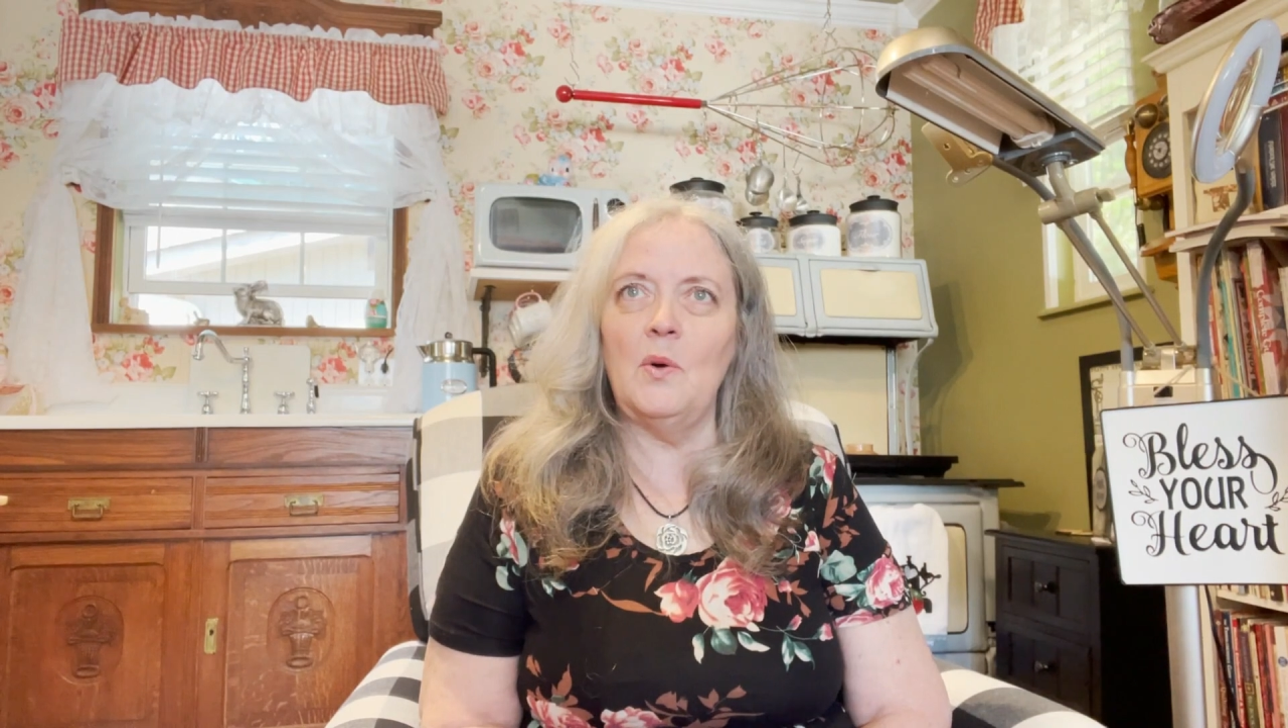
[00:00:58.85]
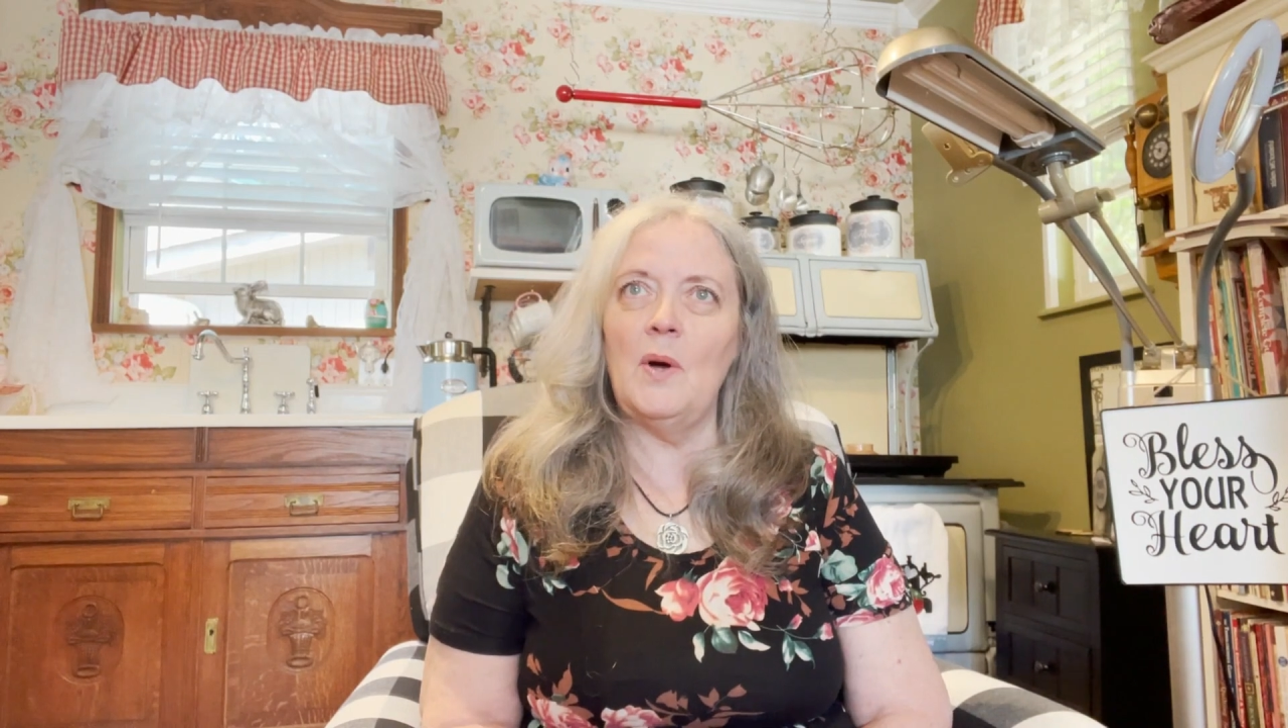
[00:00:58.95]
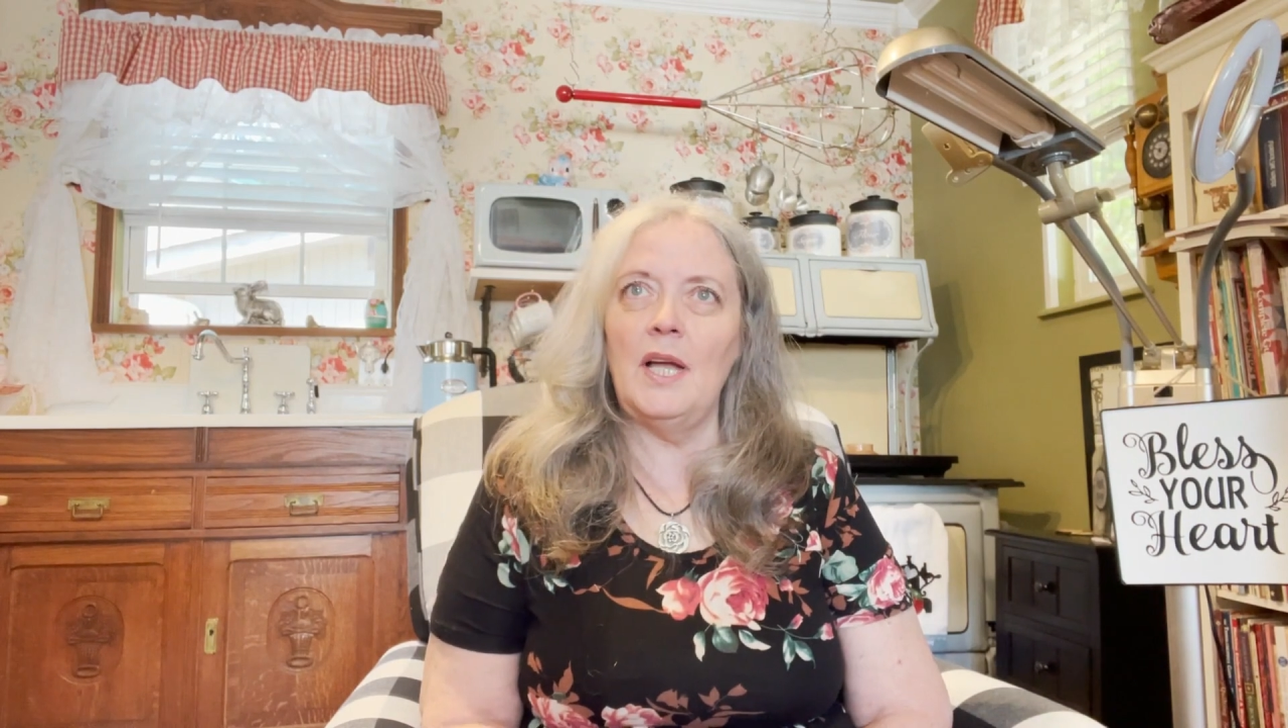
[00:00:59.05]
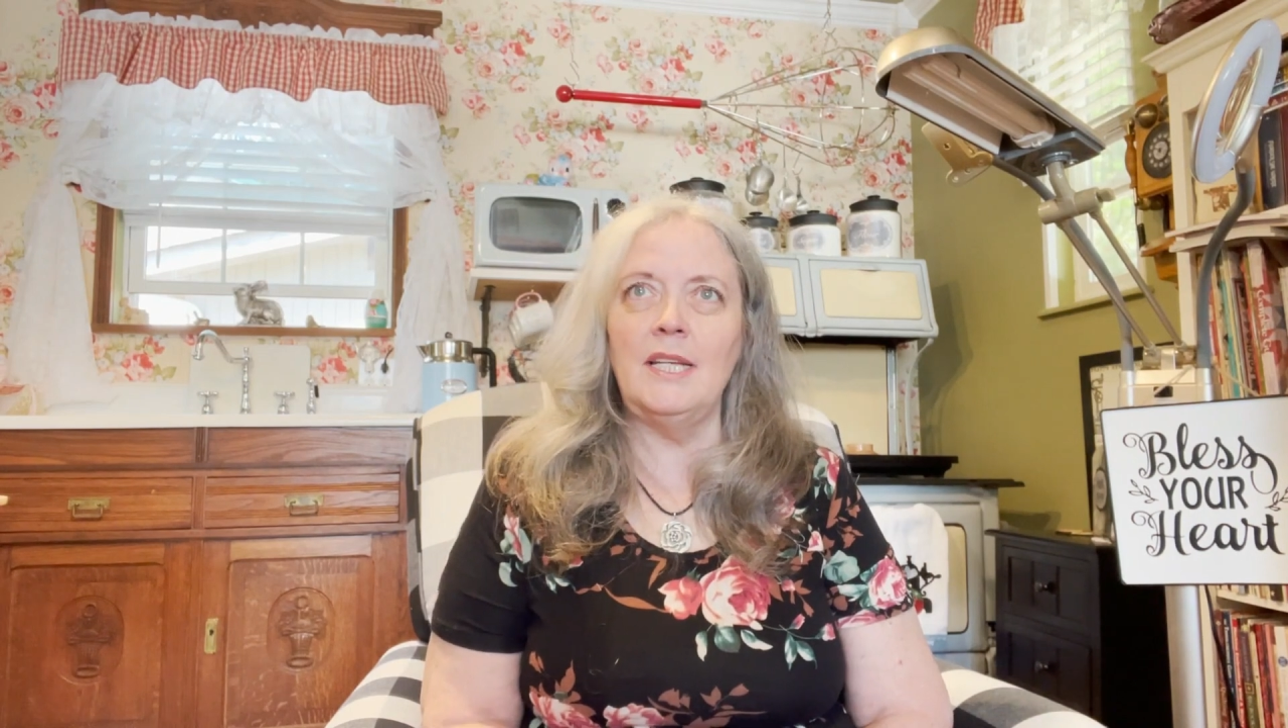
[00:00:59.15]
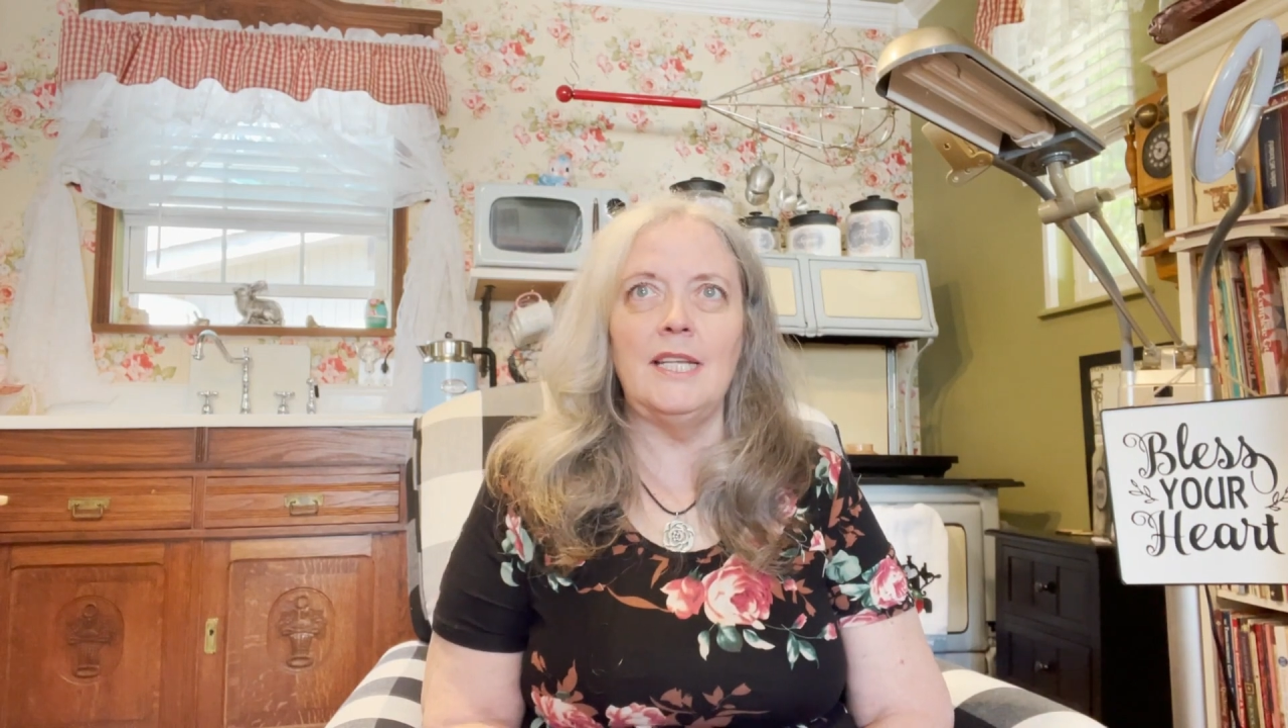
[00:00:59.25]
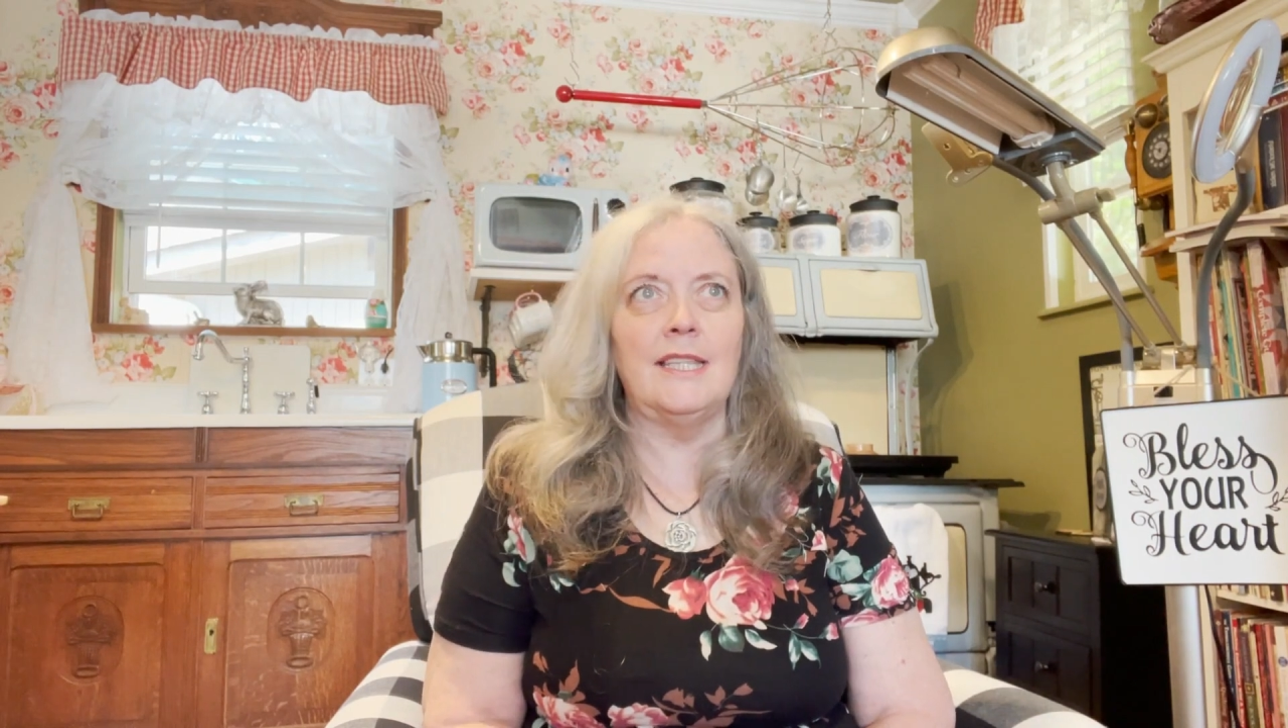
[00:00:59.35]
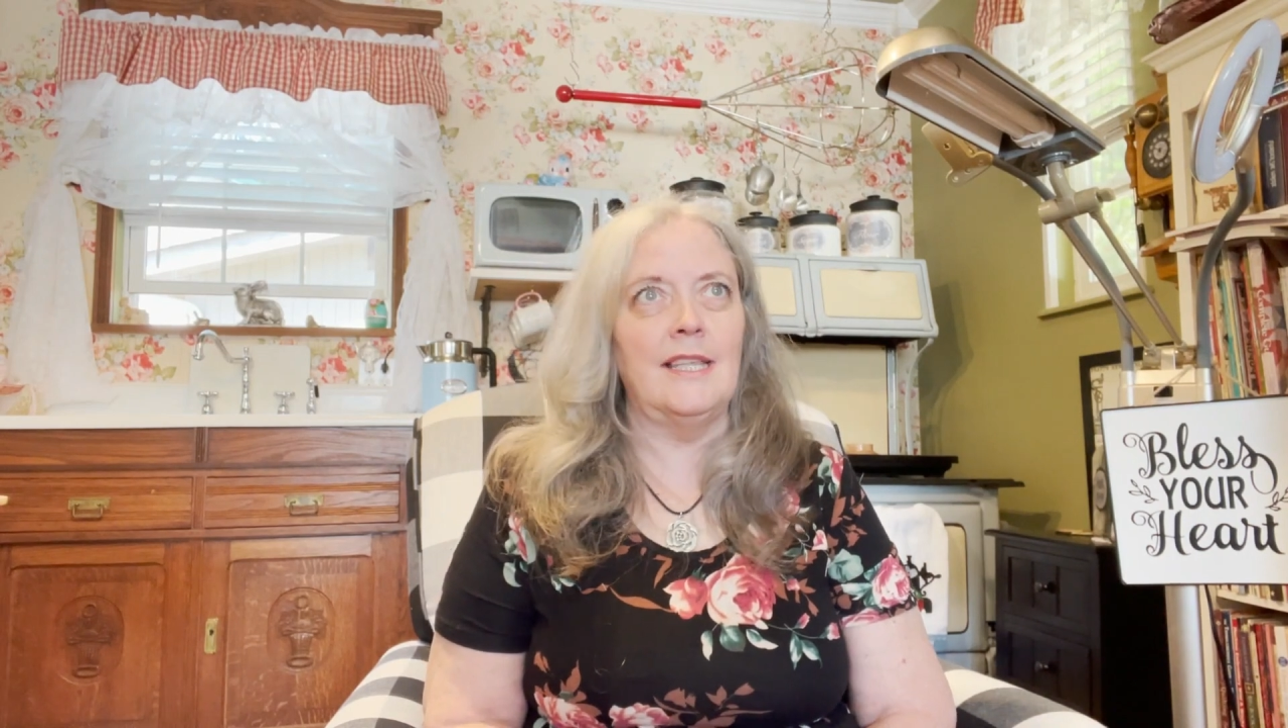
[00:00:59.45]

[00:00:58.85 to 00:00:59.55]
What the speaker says: Oh, I need